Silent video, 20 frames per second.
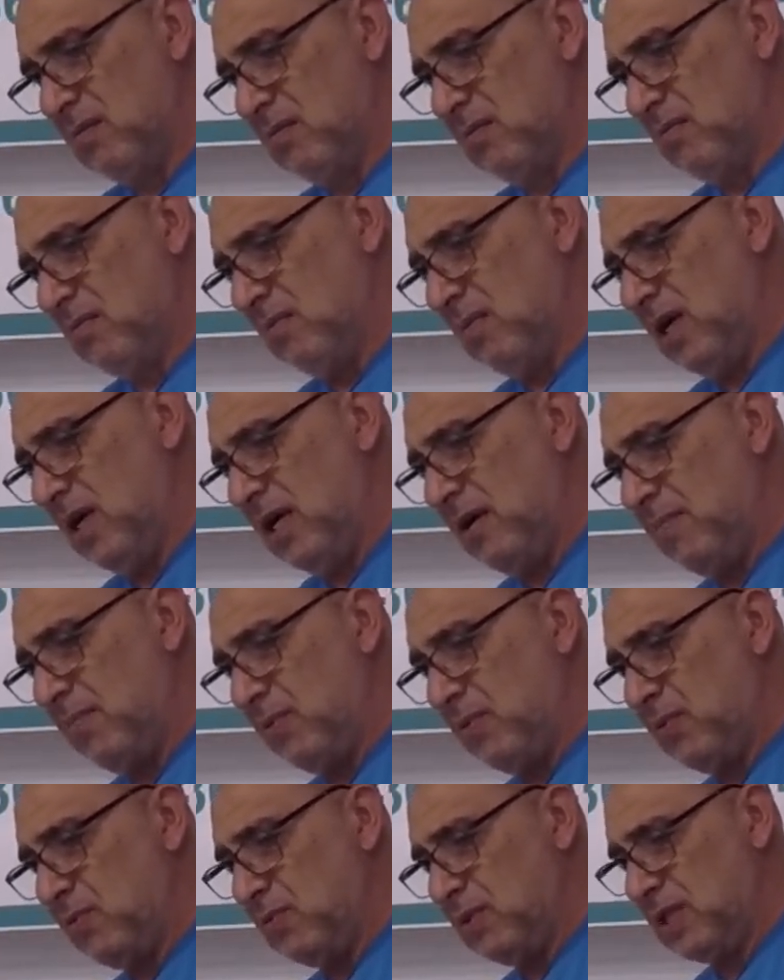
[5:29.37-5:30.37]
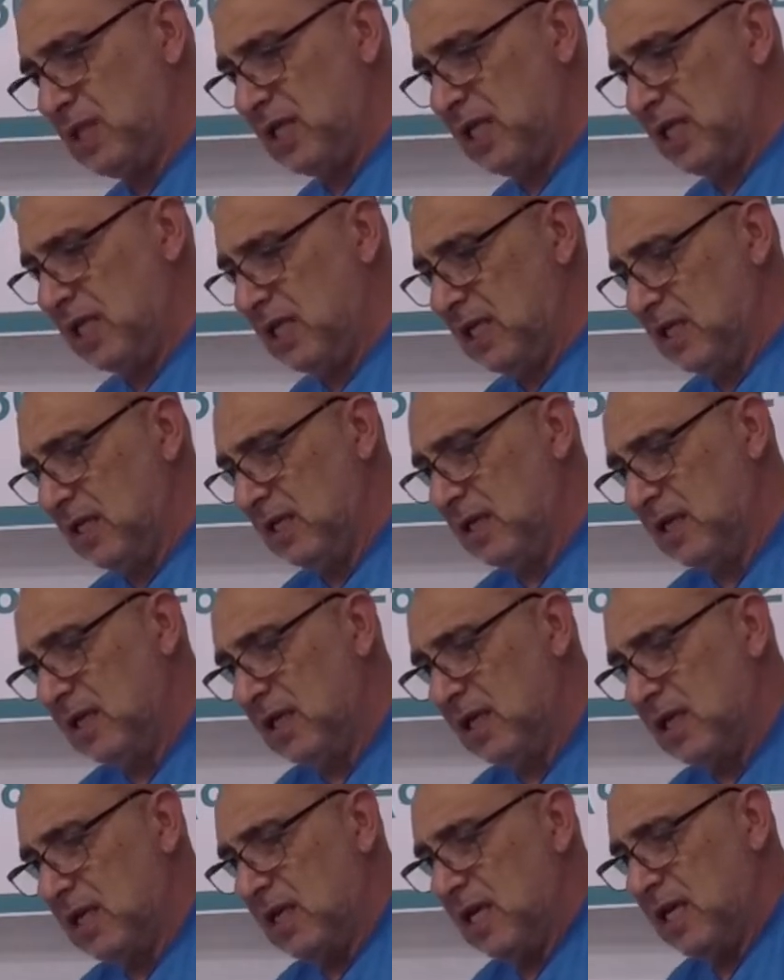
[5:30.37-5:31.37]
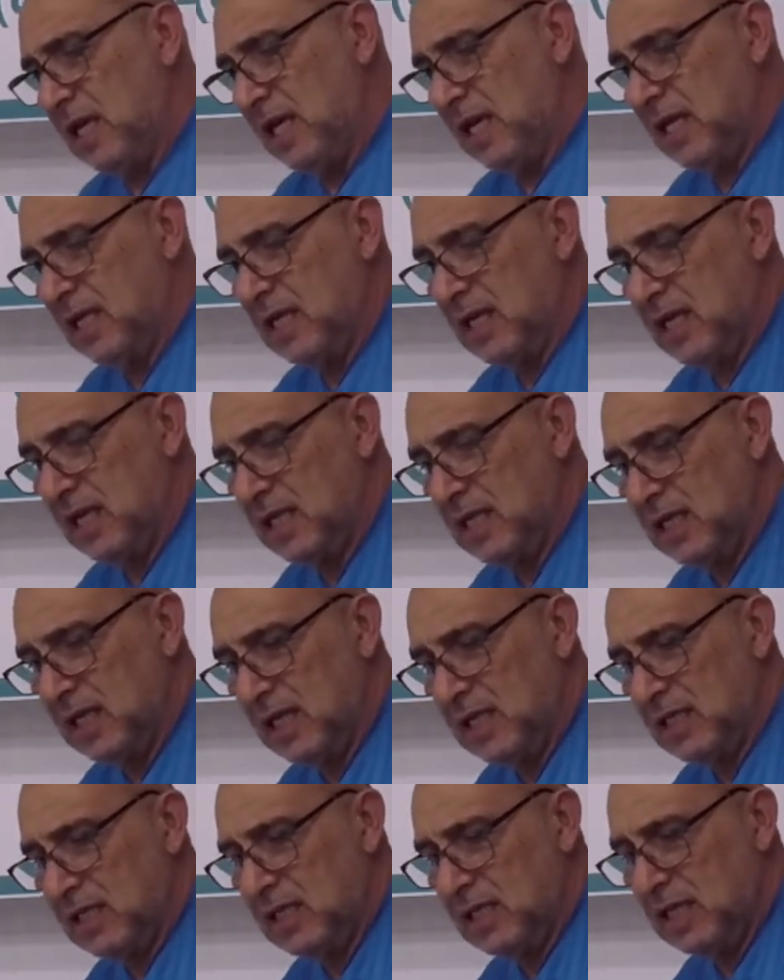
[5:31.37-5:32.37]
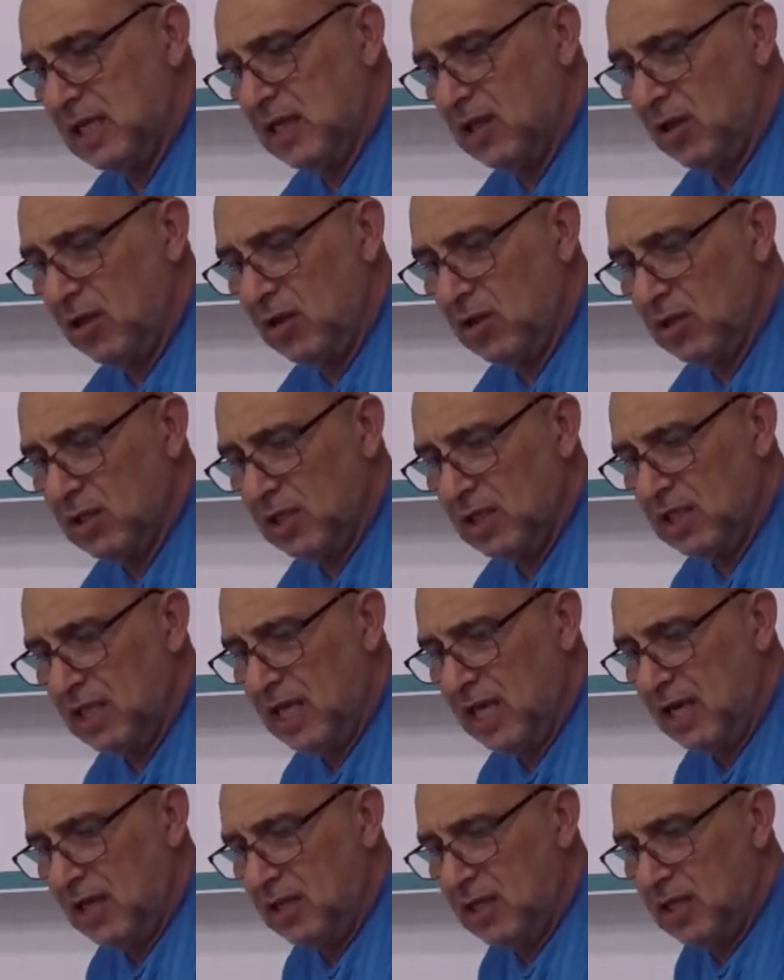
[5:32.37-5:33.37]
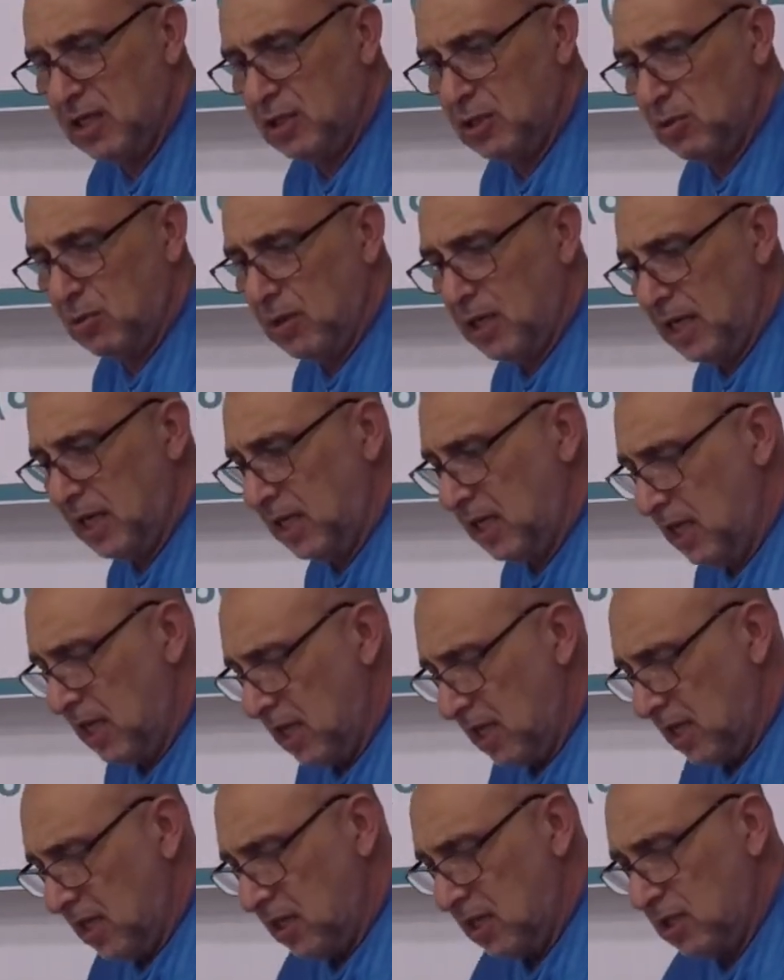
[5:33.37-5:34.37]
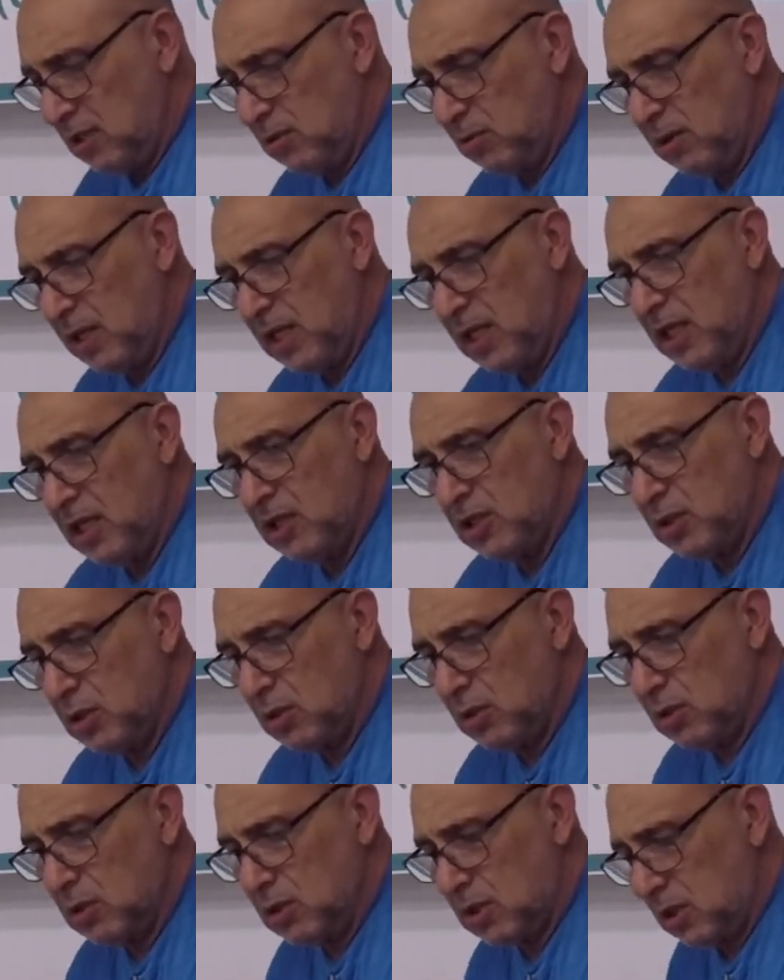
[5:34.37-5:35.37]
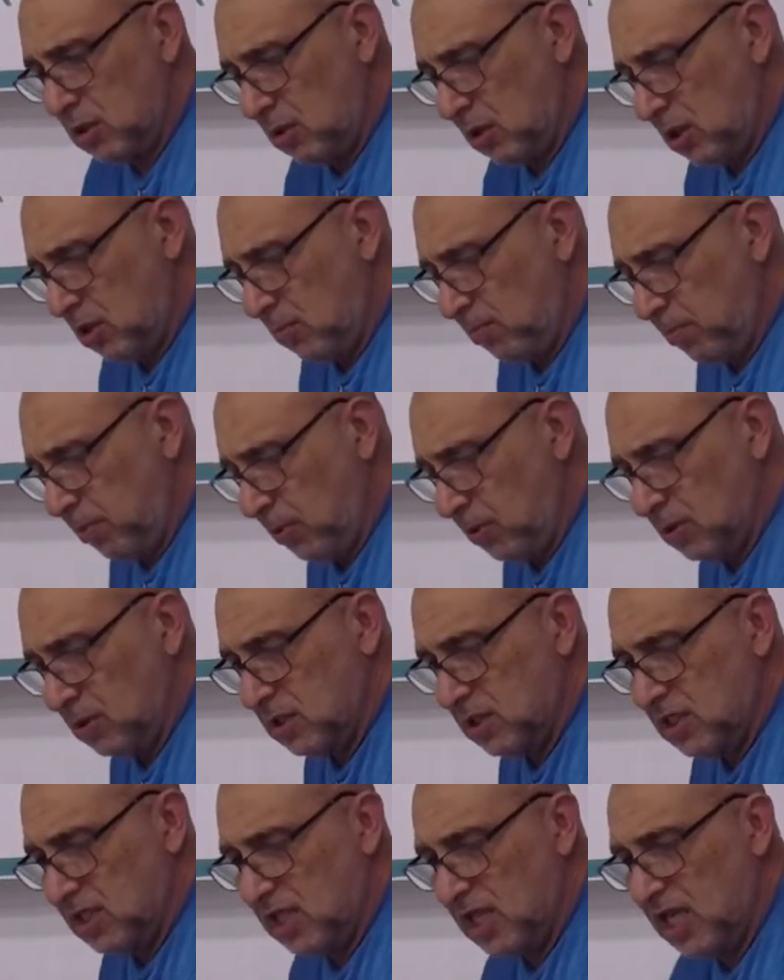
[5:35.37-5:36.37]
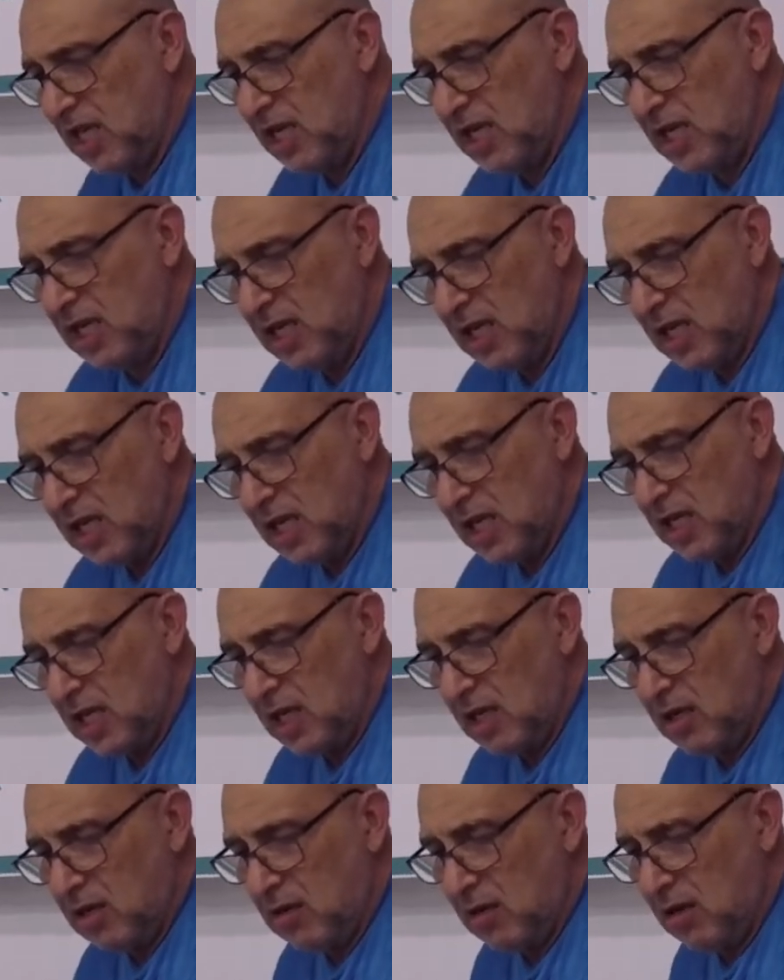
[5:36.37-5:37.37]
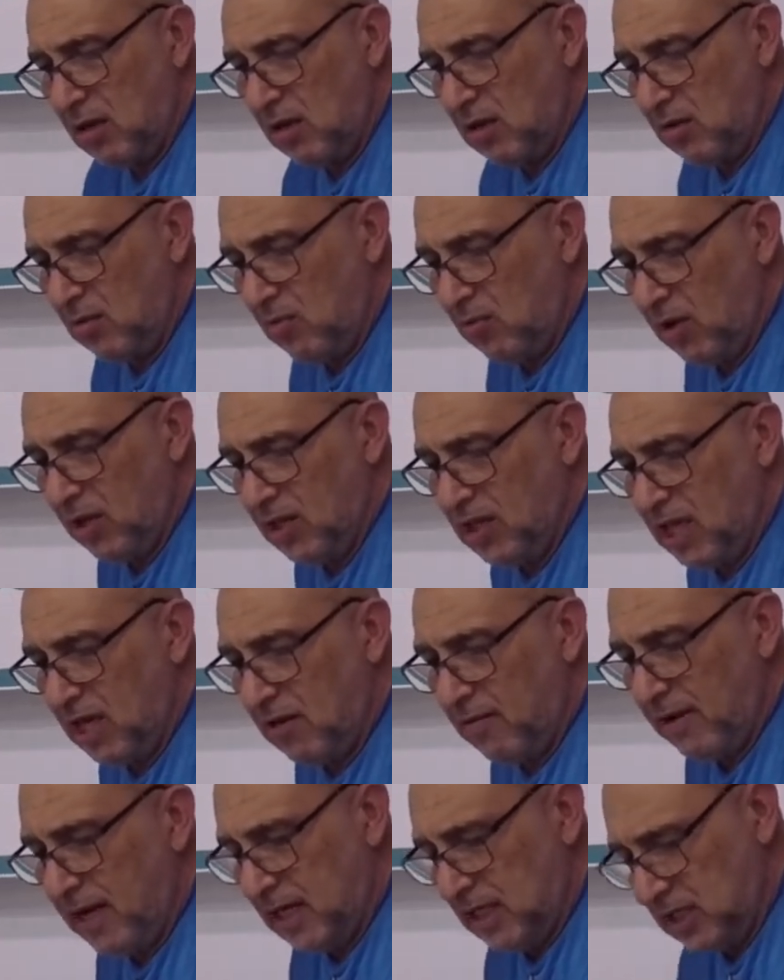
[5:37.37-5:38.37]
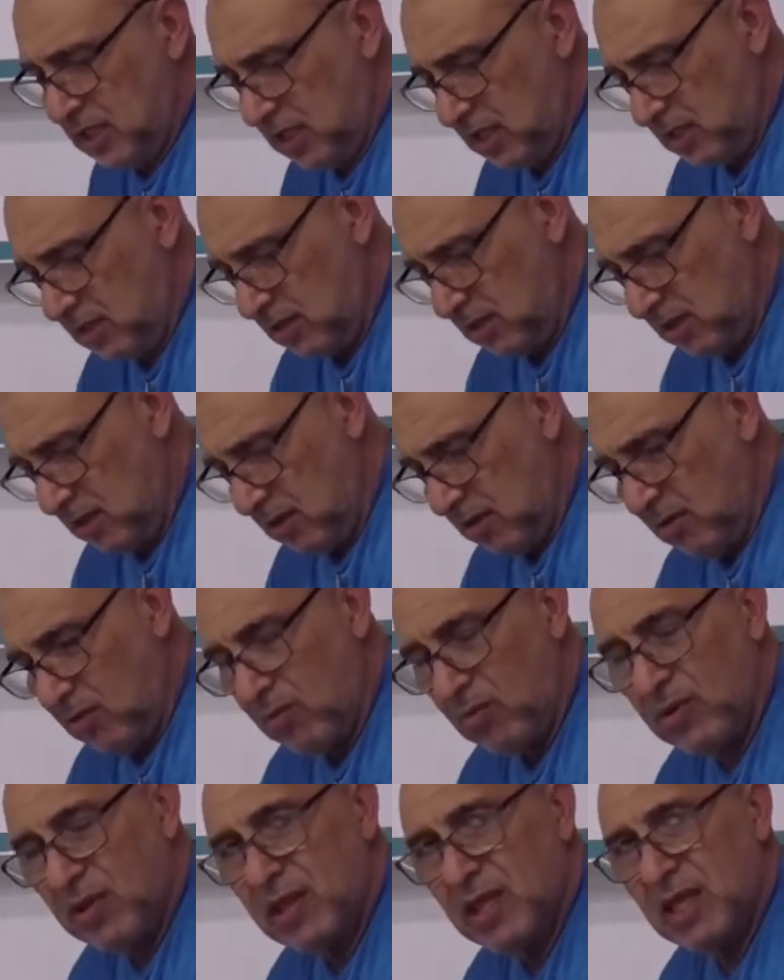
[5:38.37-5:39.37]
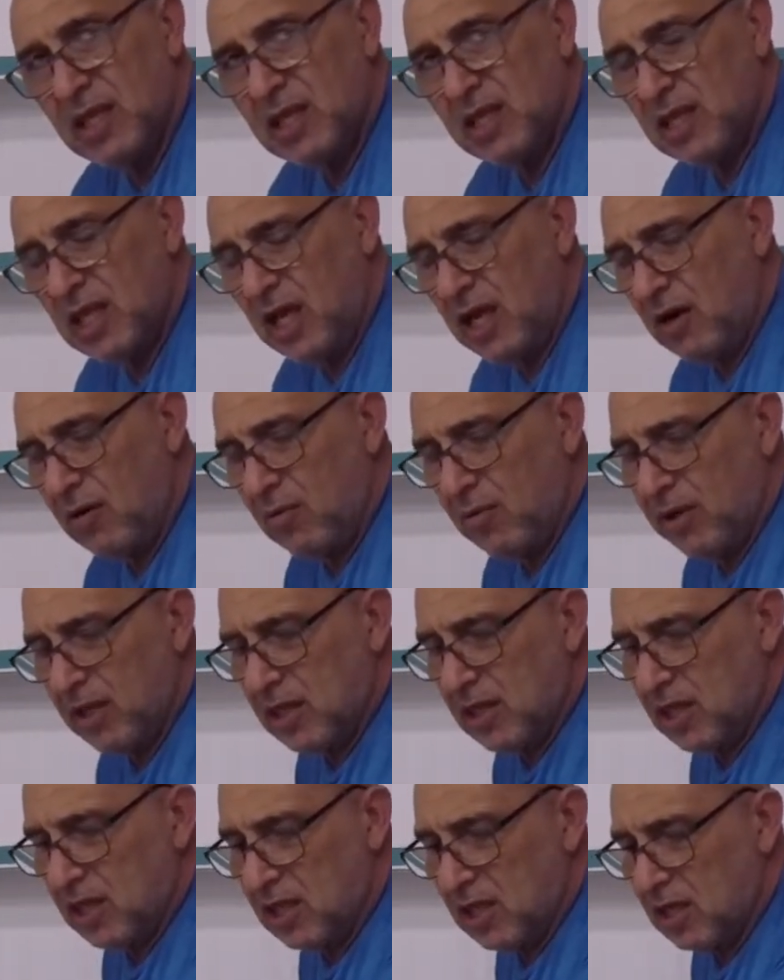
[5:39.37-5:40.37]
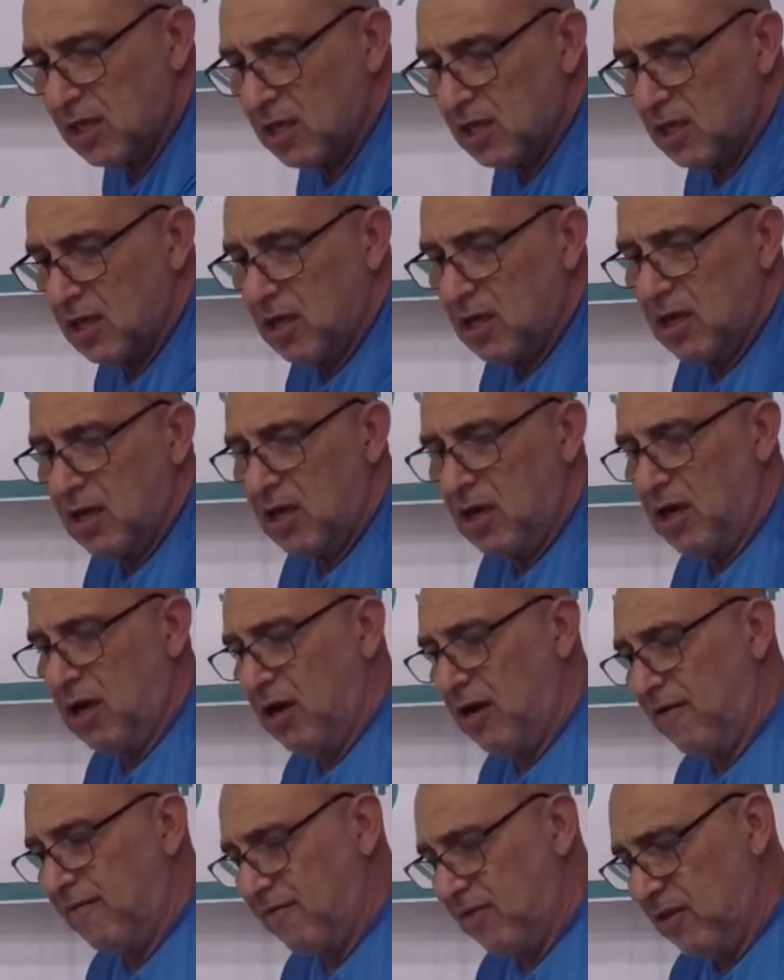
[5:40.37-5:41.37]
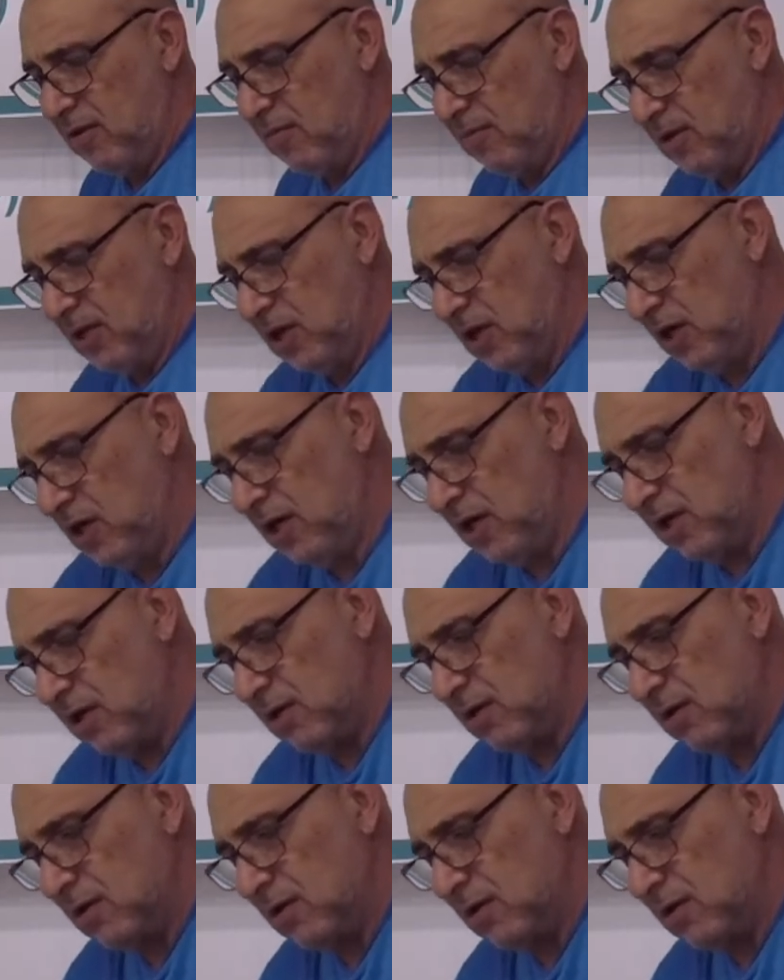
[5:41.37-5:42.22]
my broomstick and still hold it down this way. This way it ensures that it pulls steady in one direction with the entire width of the material.